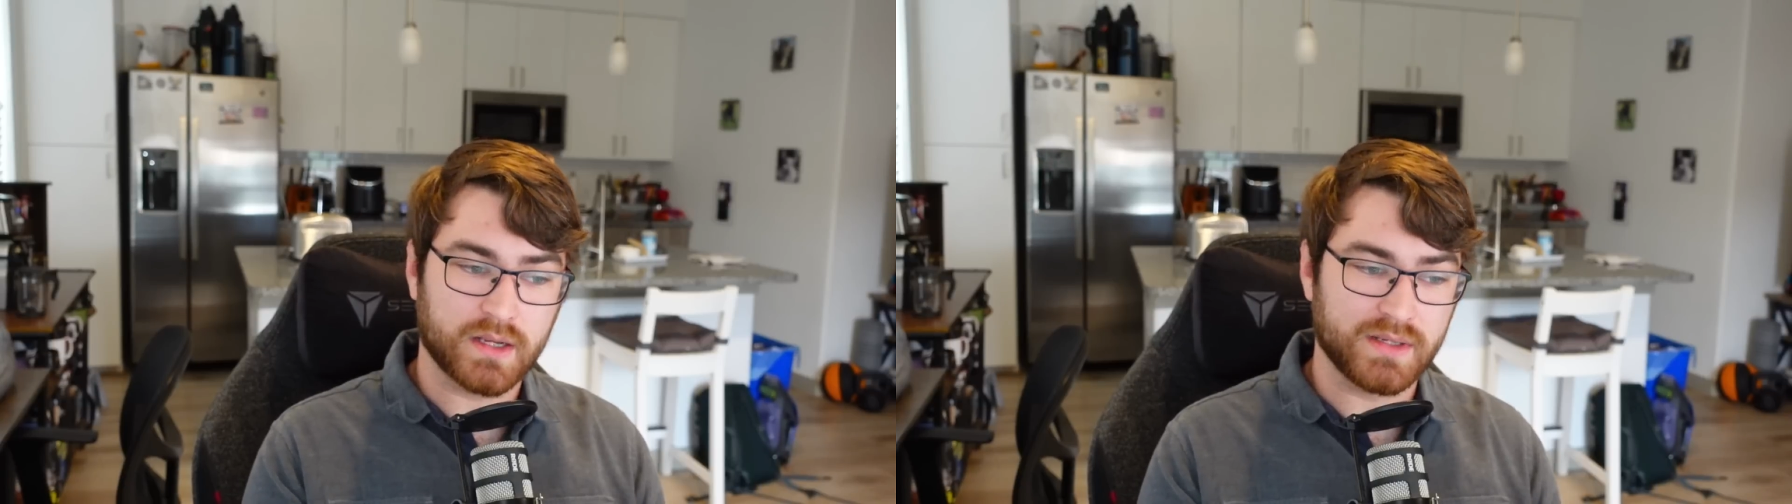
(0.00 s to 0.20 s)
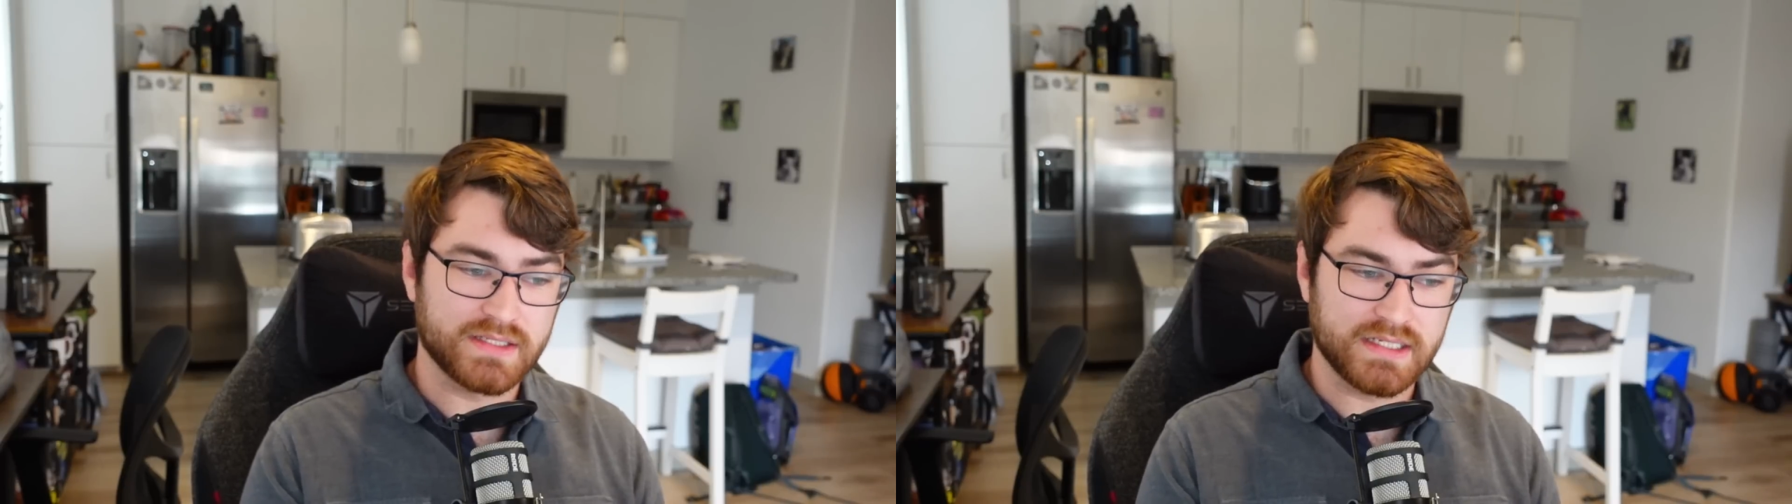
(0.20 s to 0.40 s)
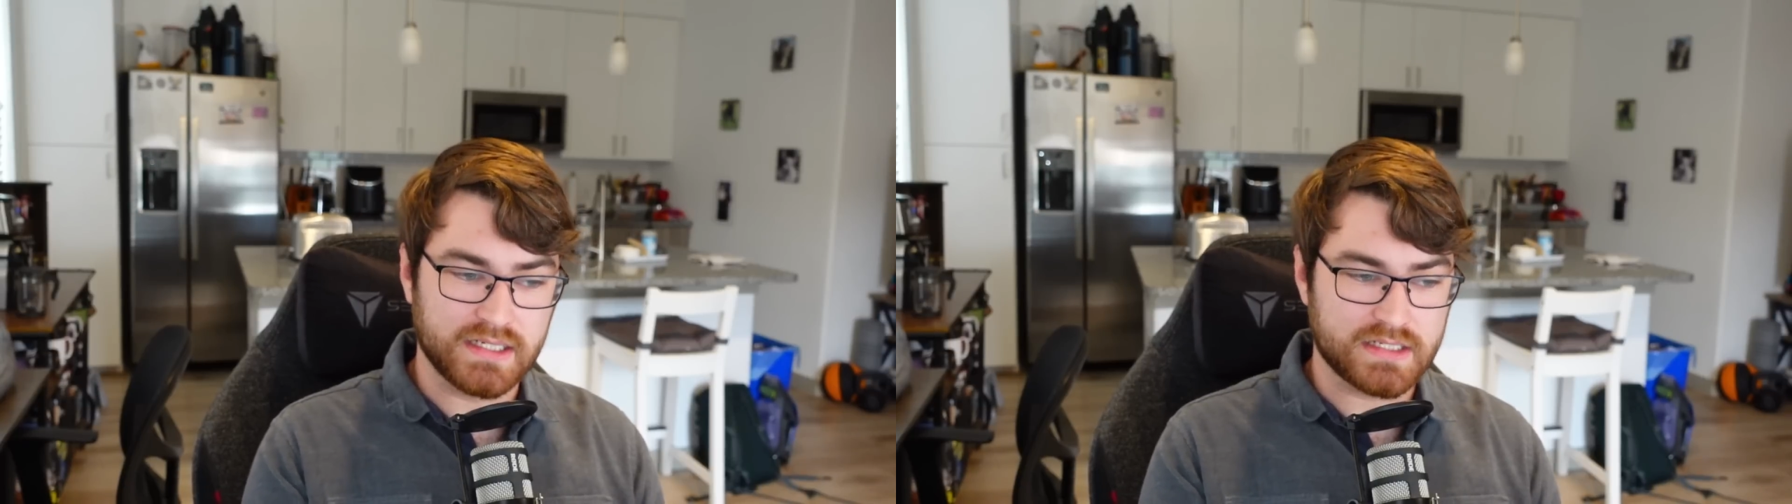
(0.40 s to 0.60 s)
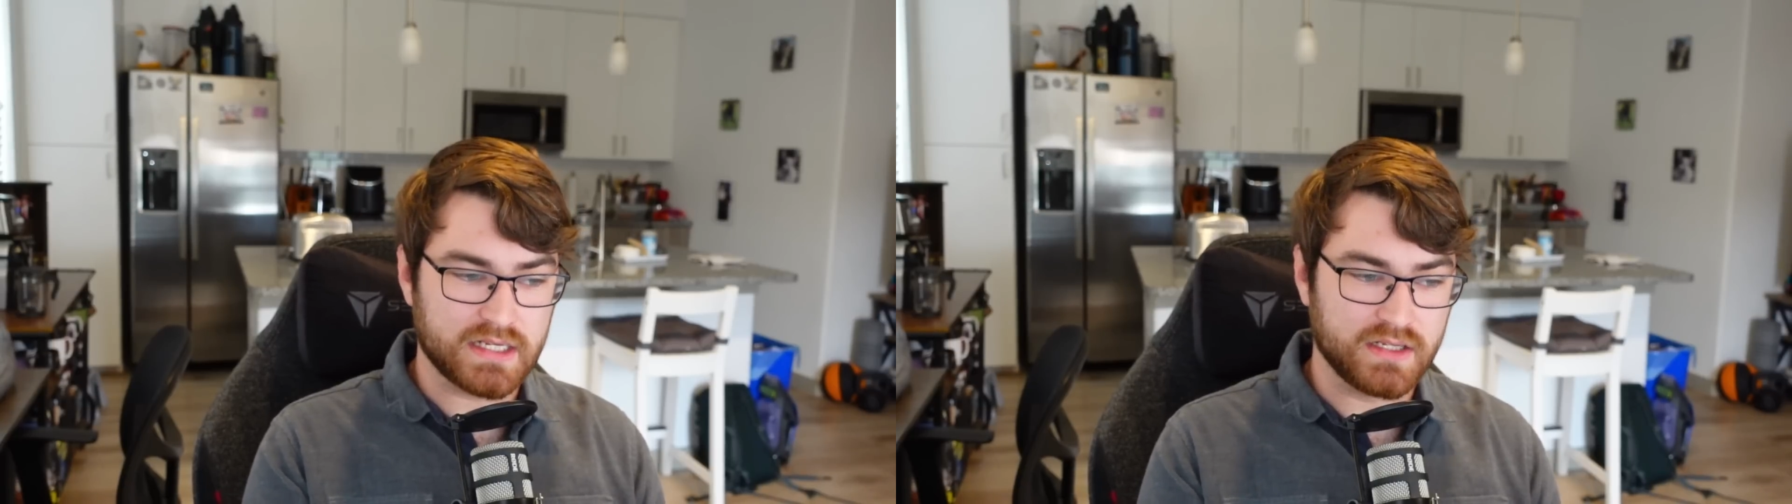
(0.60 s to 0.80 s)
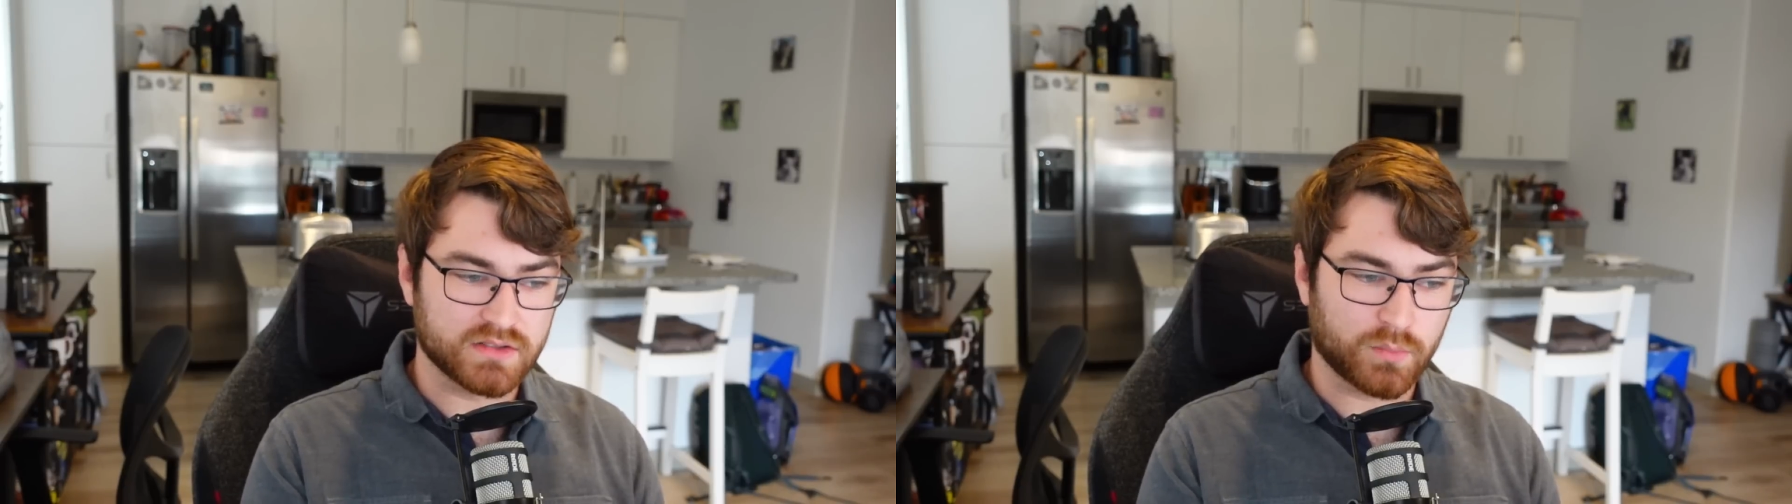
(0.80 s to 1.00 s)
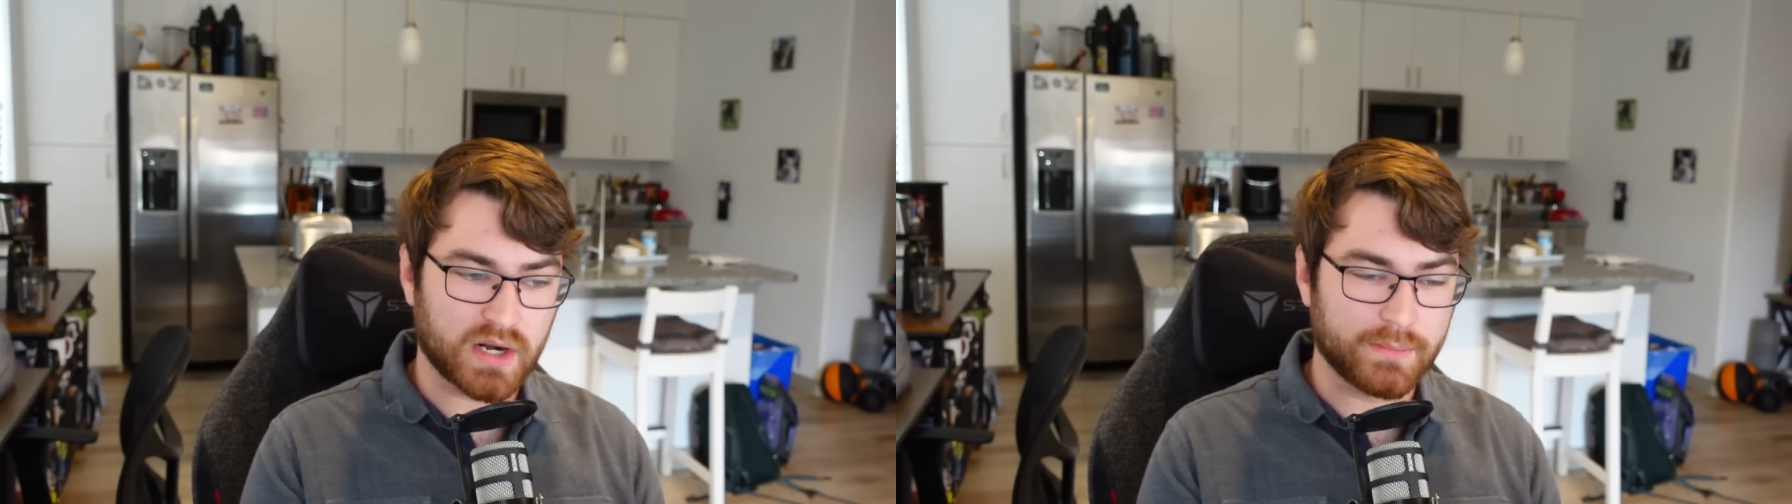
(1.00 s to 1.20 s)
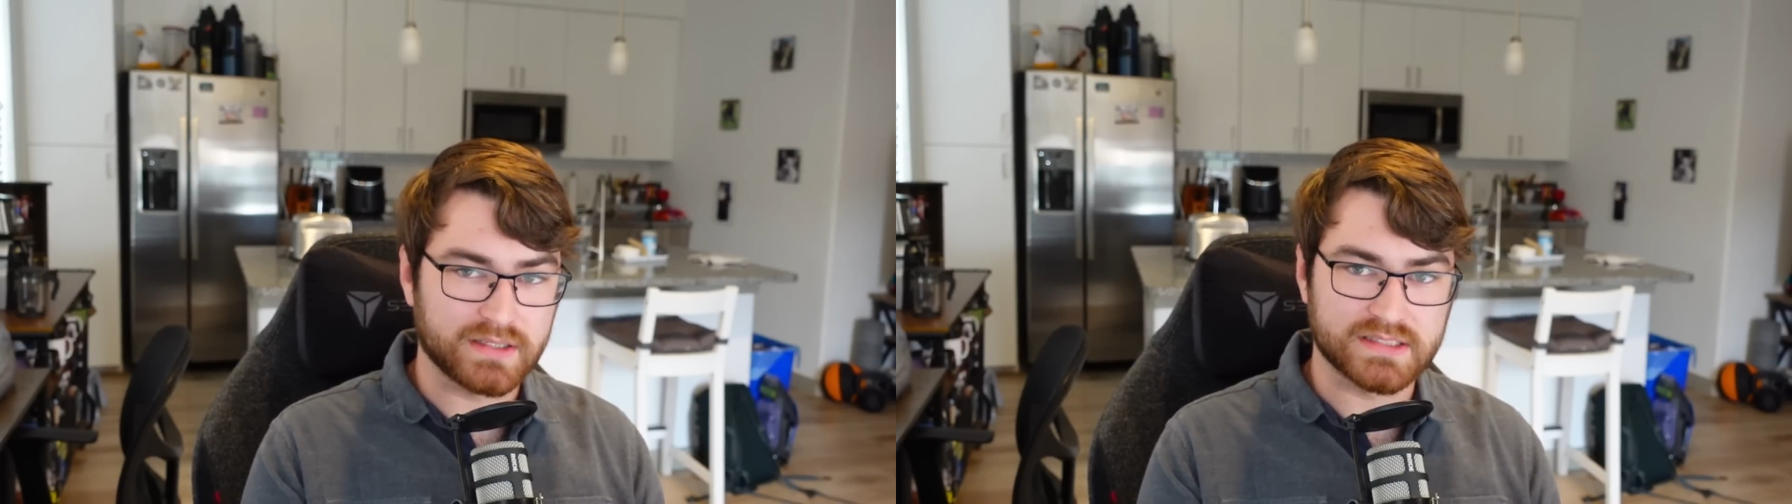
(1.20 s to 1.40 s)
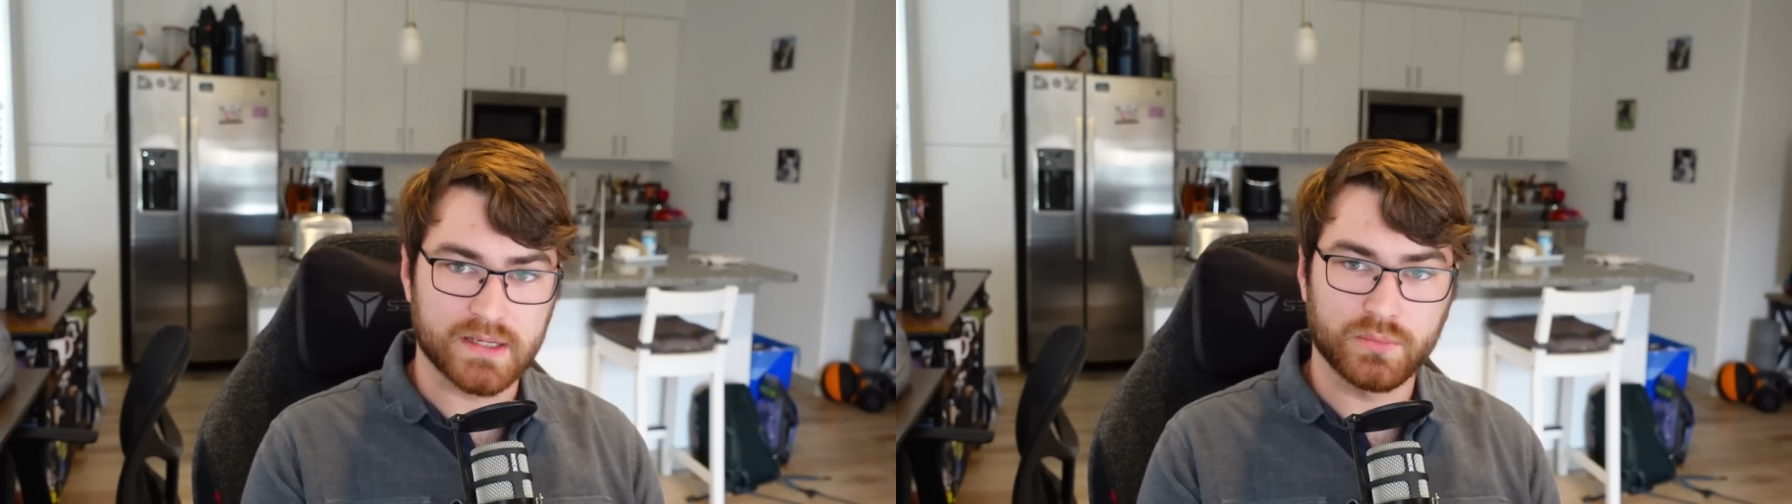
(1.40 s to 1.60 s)
I mean, DDT is a prime
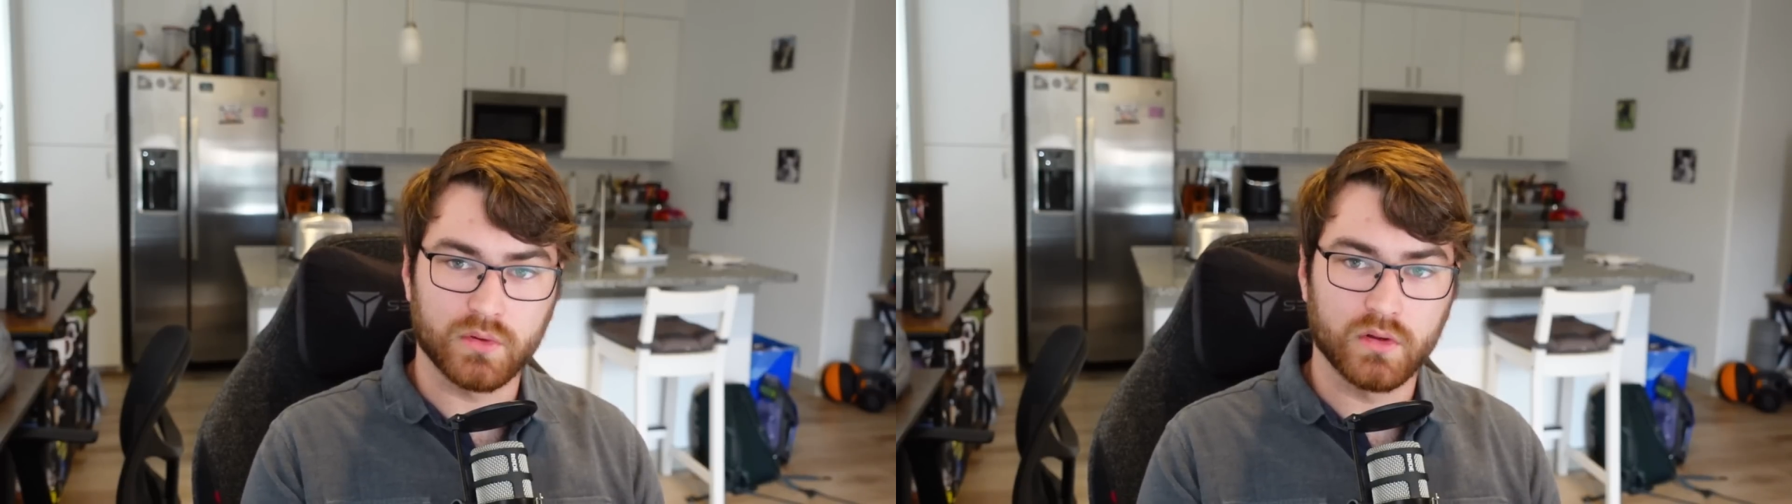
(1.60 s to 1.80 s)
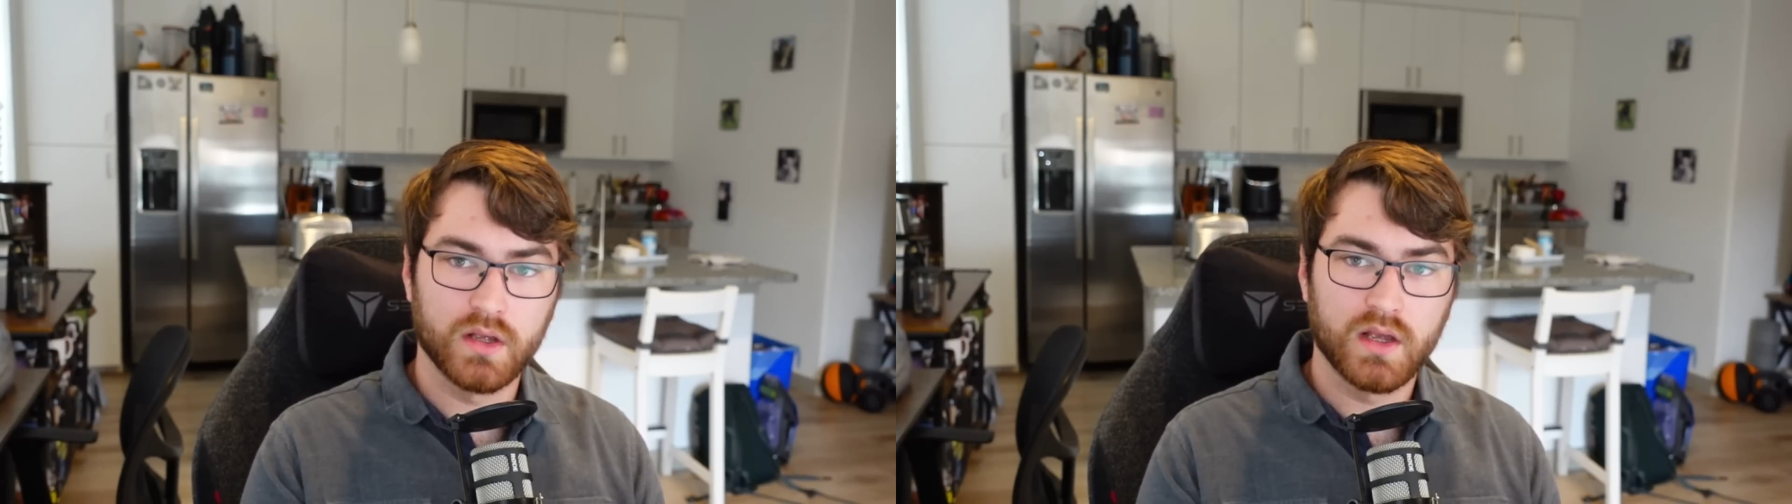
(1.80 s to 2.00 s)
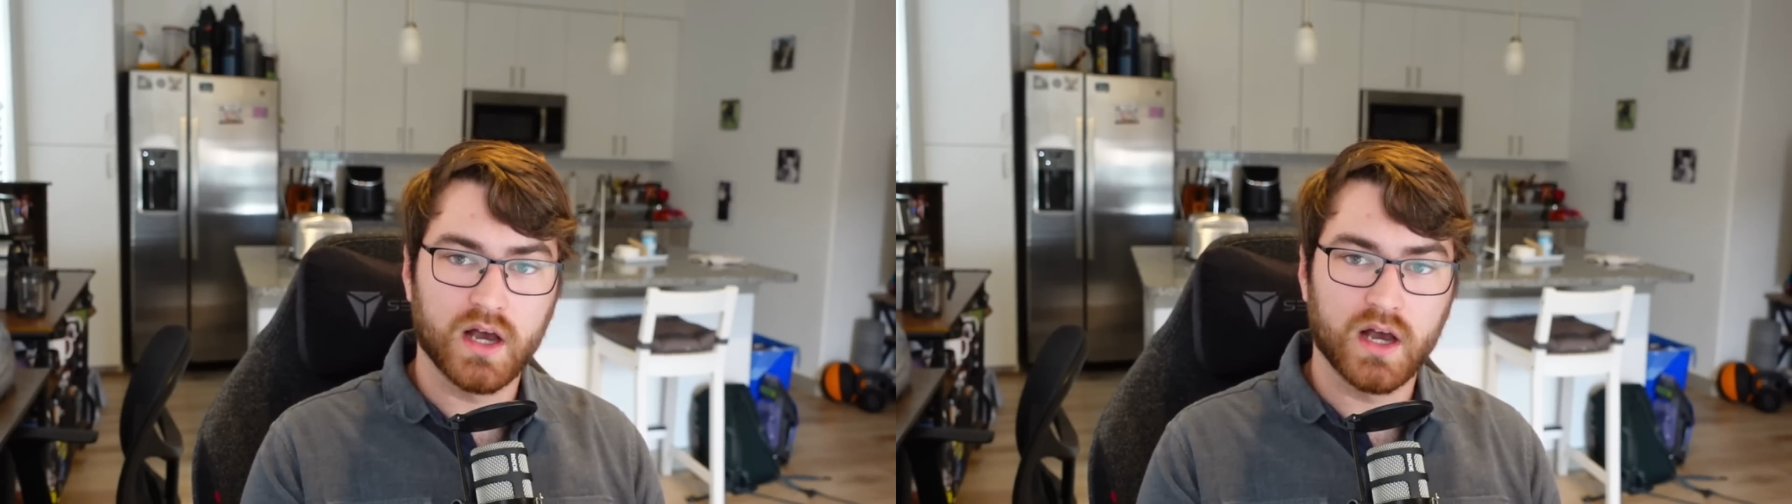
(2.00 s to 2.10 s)
example